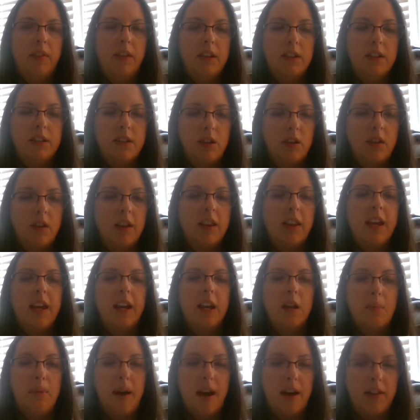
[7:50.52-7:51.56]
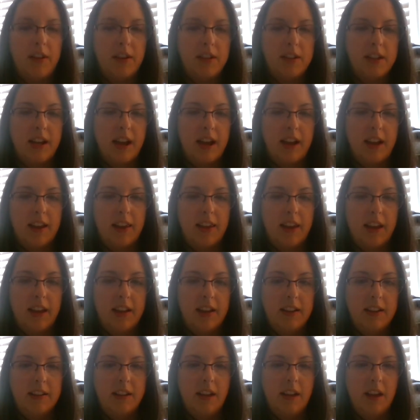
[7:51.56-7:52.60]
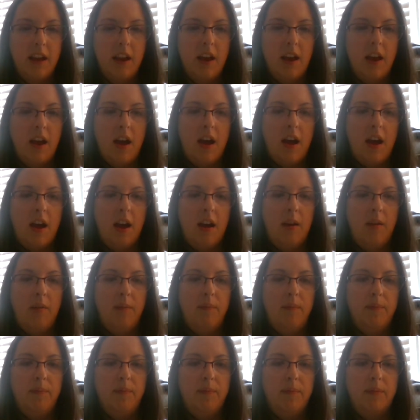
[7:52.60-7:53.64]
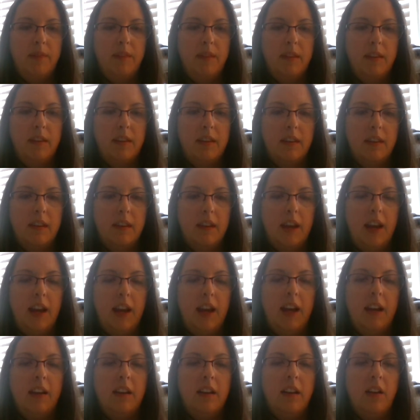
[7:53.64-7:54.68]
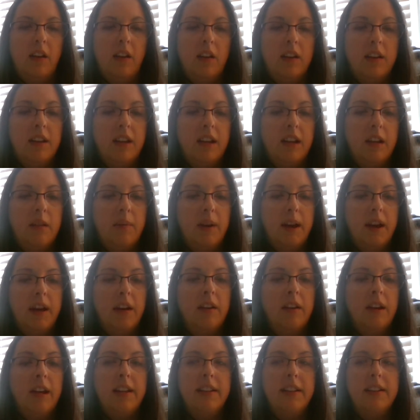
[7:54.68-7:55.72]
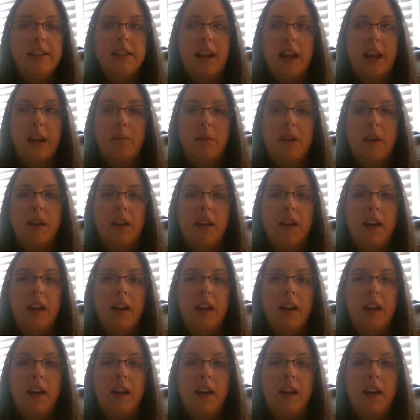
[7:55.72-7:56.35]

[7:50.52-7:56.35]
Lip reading: start to think about those kind of things. And thinking about your needs statement.